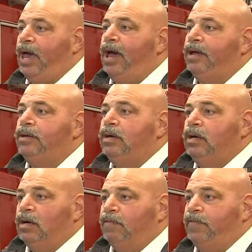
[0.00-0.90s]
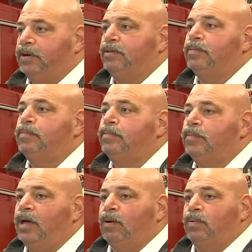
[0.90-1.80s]
had a
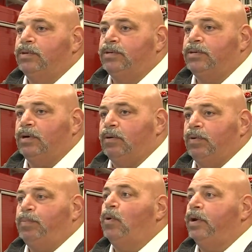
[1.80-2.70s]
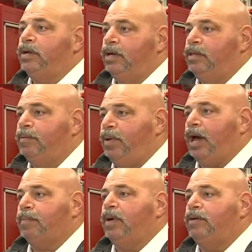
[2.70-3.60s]
victim that was uh, reported in the
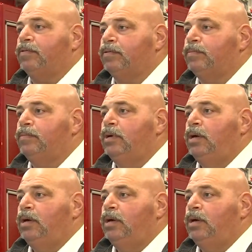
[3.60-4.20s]
back bedroom,